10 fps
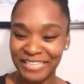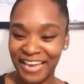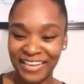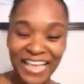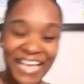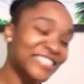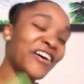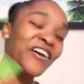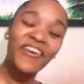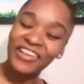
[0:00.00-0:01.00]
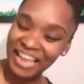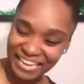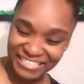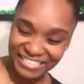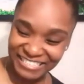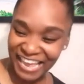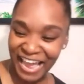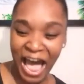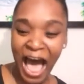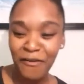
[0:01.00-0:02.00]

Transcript: saying. That's all I can say.